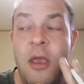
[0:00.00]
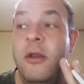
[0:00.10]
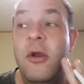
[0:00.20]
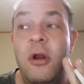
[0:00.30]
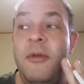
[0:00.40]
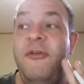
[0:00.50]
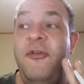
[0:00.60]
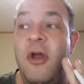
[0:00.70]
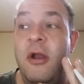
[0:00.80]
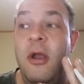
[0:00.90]
You're going to be
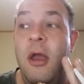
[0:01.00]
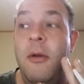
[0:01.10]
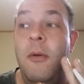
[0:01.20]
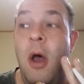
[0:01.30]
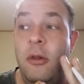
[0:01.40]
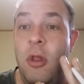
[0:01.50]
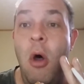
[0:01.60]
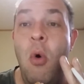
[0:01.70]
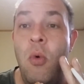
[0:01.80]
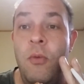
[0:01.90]
stuck
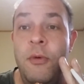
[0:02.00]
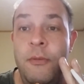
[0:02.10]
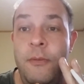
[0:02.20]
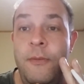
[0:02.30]
alone